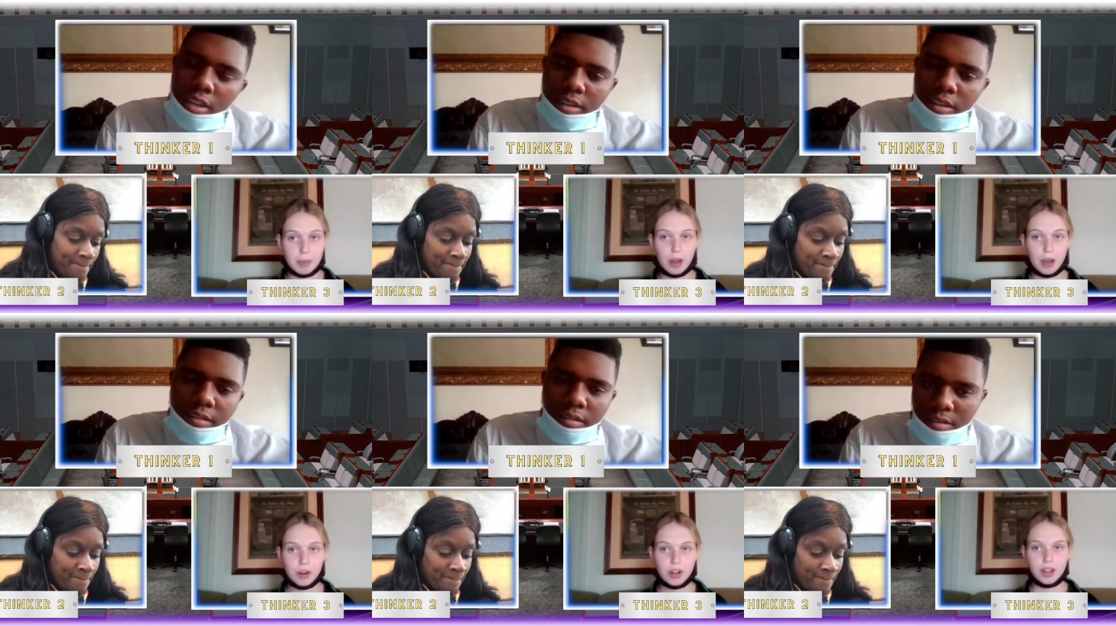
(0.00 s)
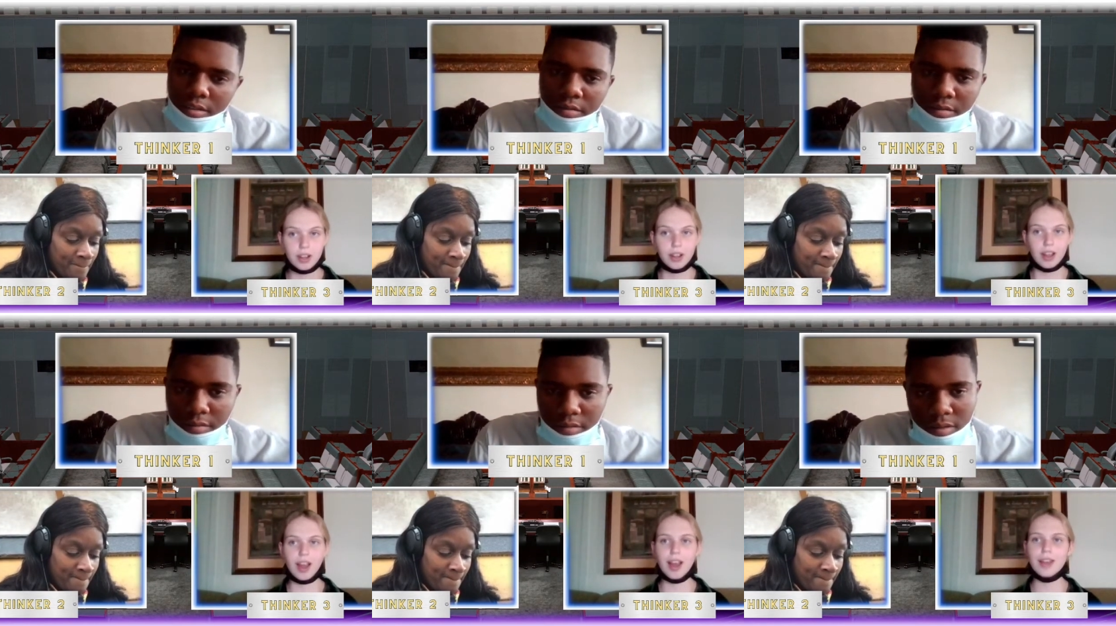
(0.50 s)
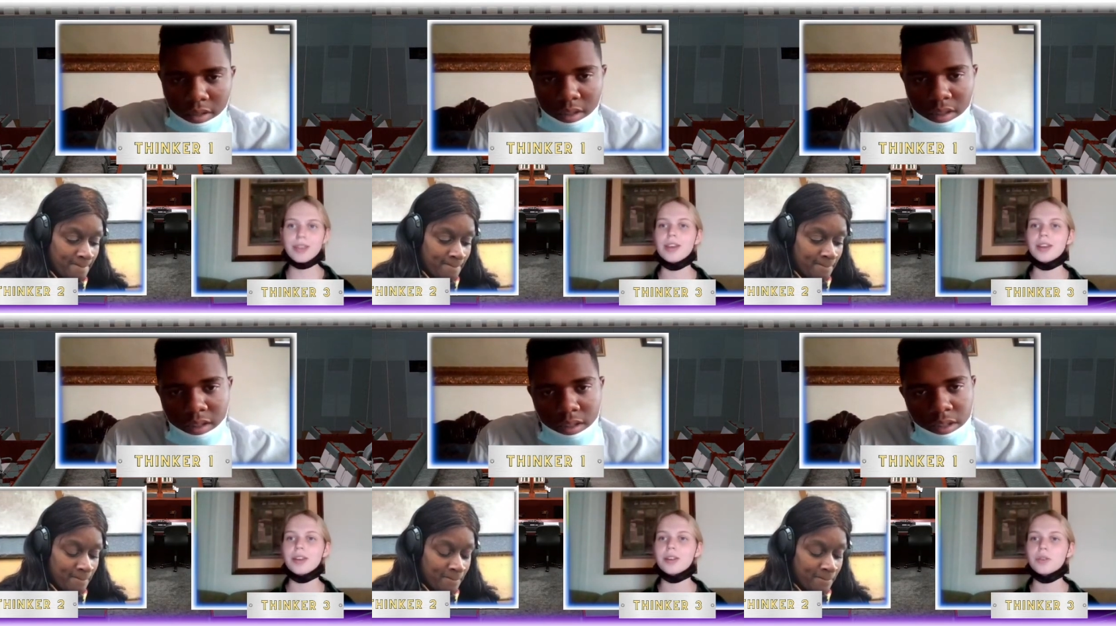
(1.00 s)
Speaker 1: about. I
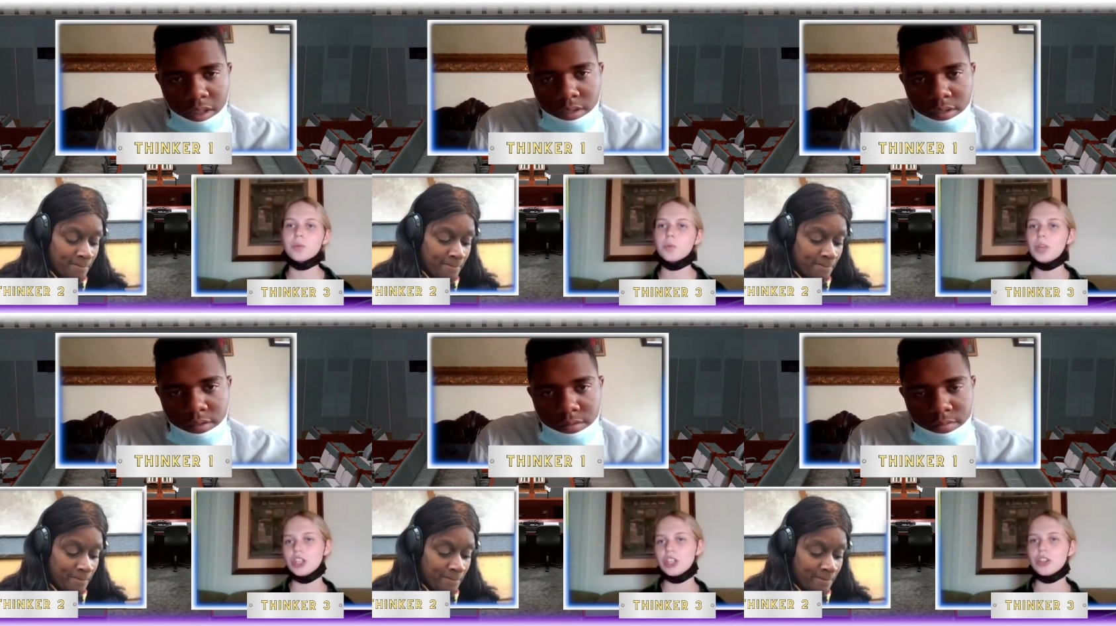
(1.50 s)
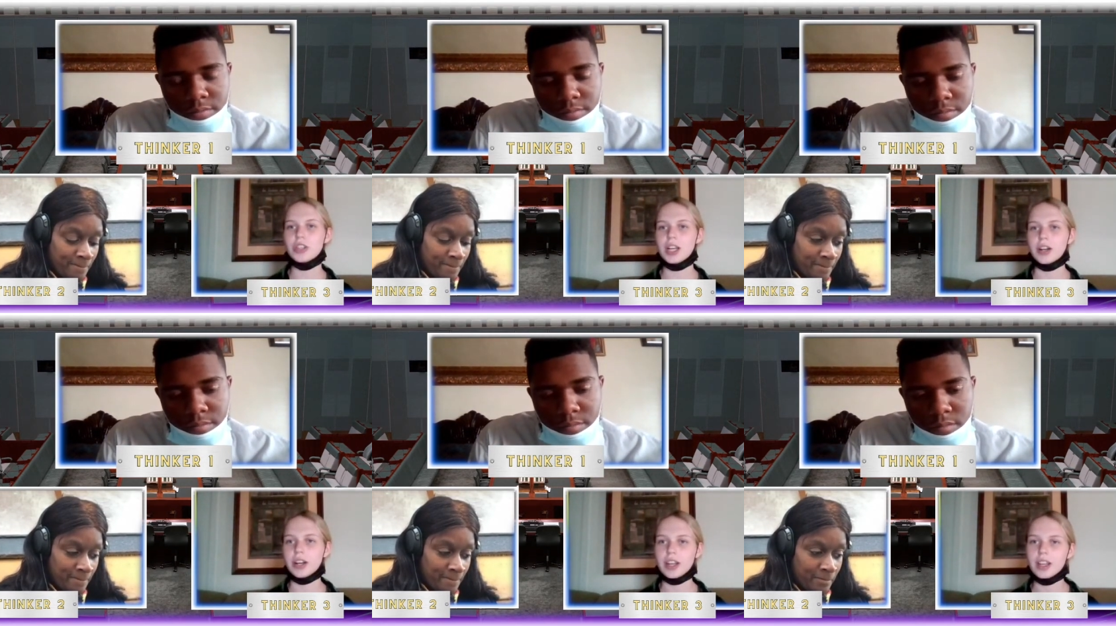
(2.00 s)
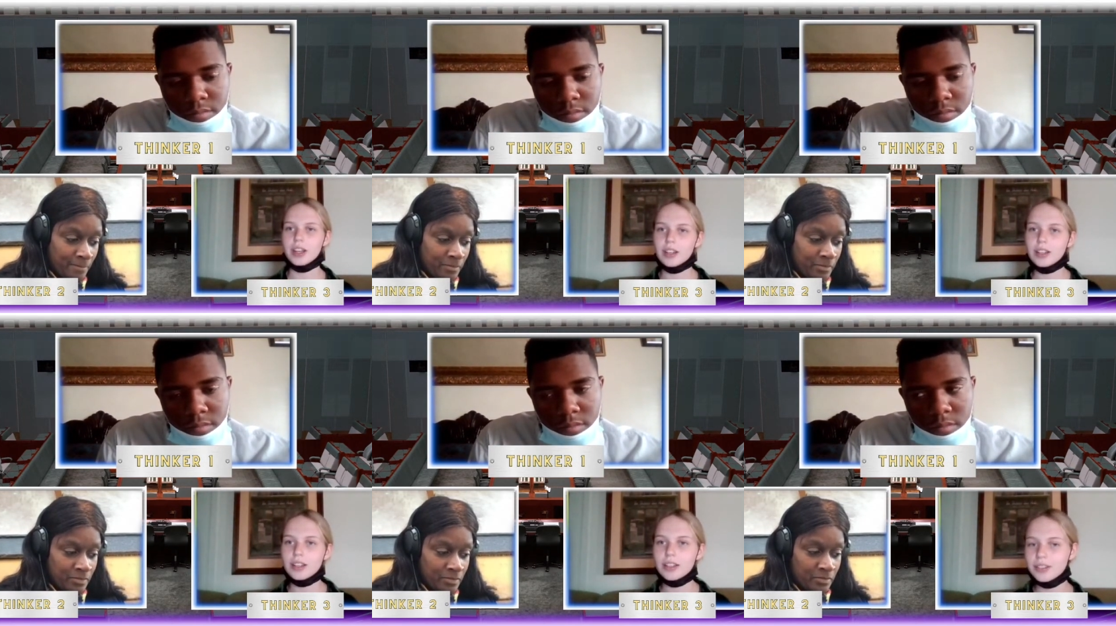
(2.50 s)
think we should think on it.
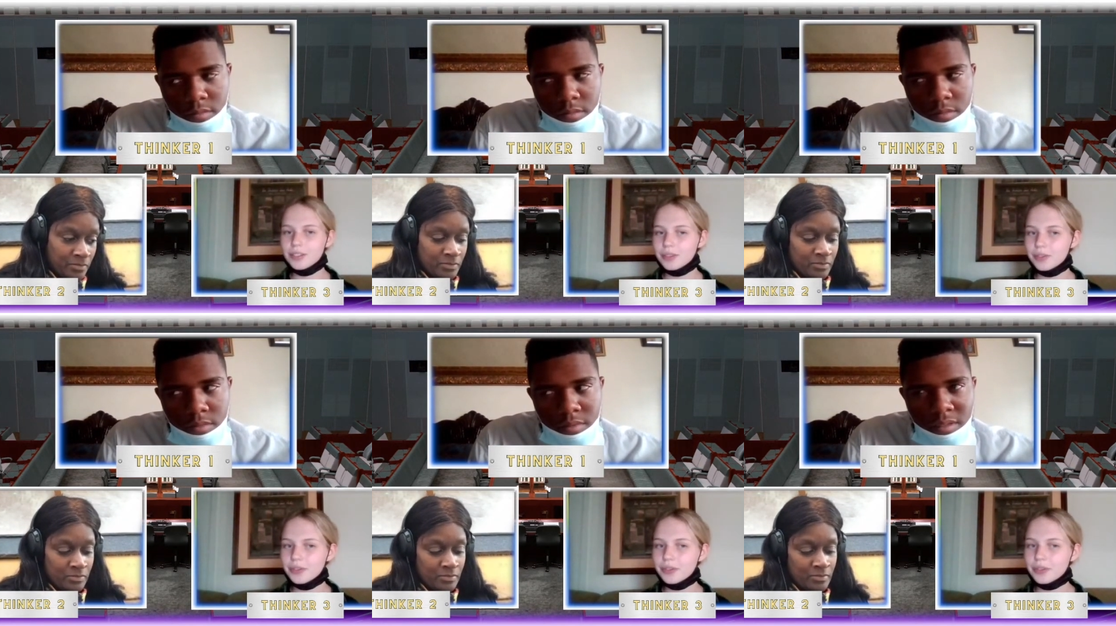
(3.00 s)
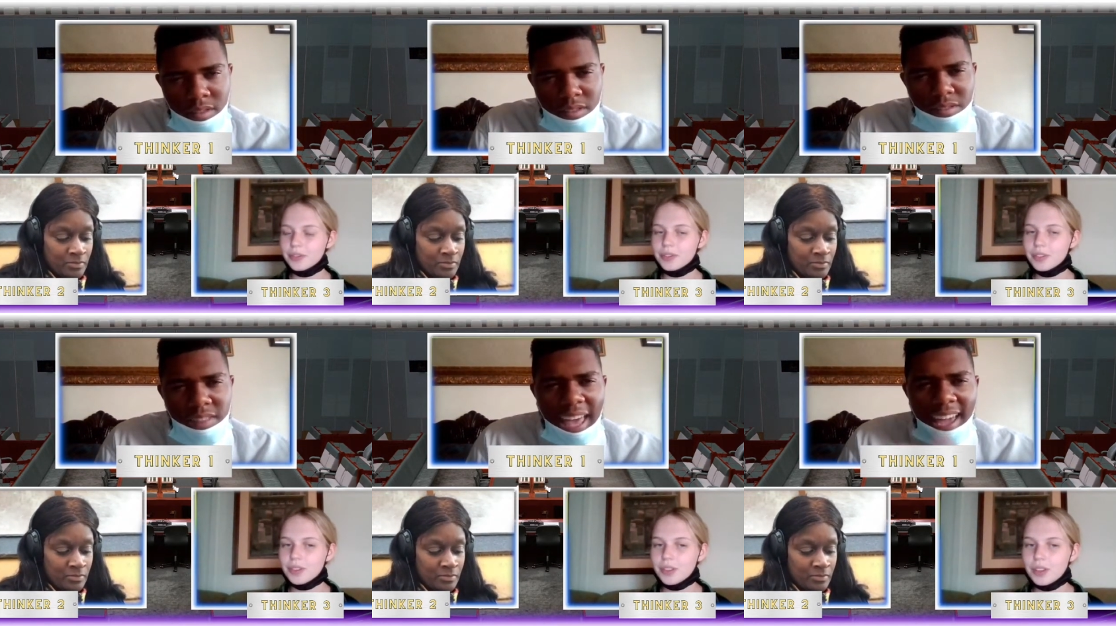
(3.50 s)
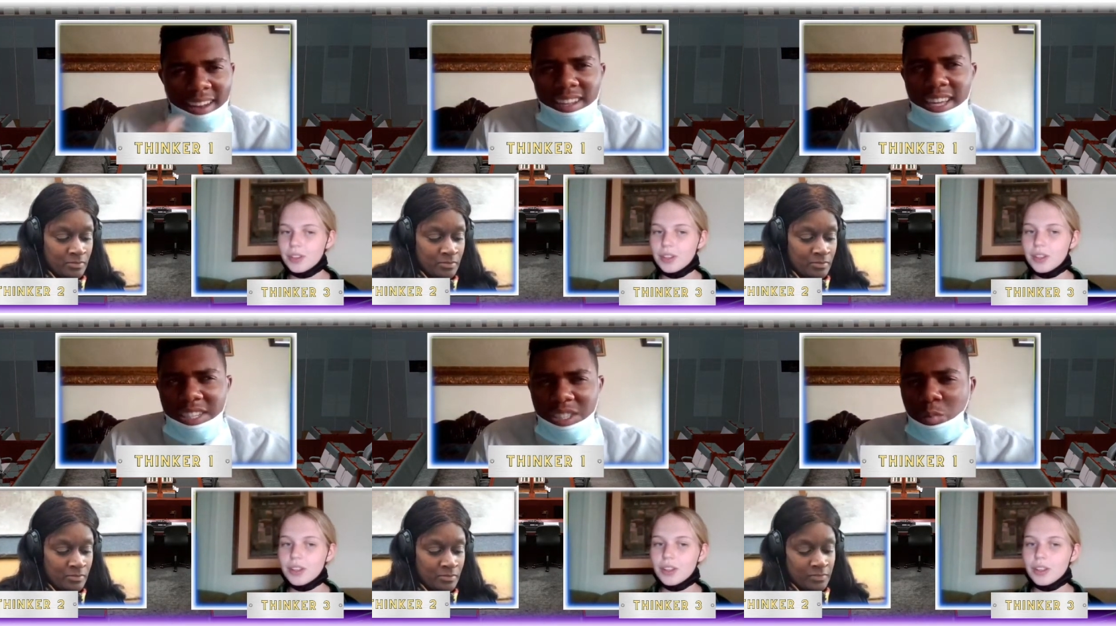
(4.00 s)
Speaker 2: That
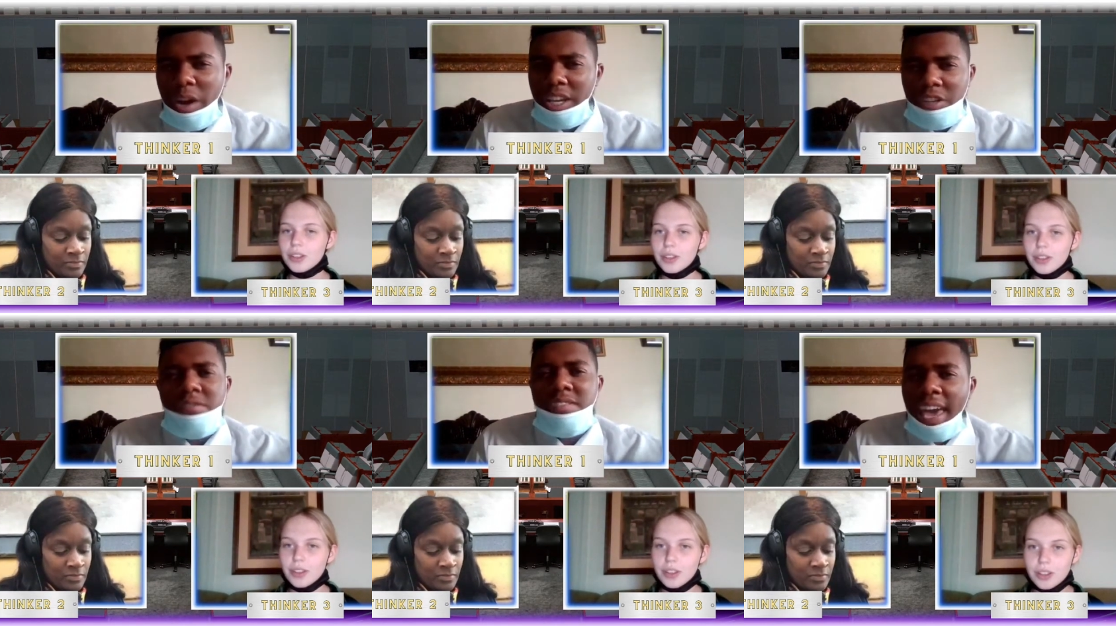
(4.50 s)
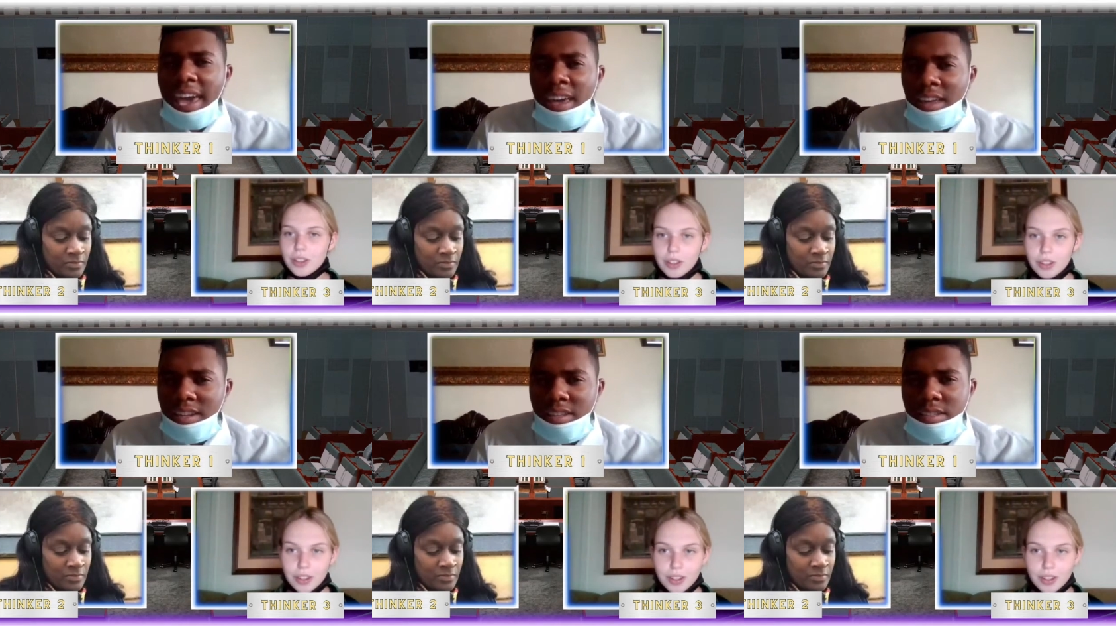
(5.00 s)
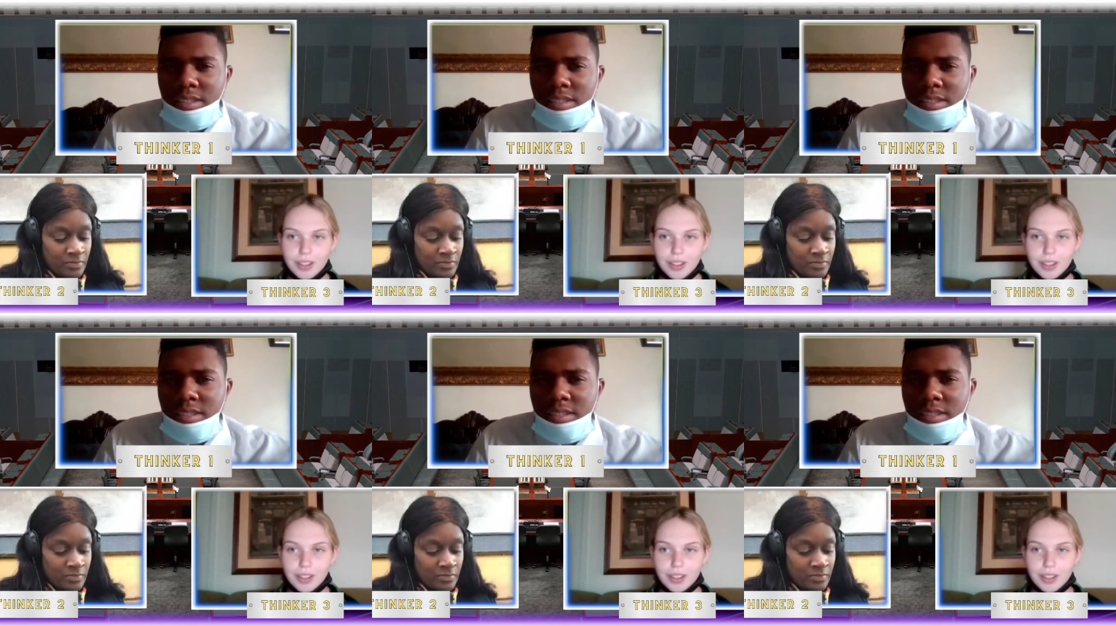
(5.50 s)
is what you said.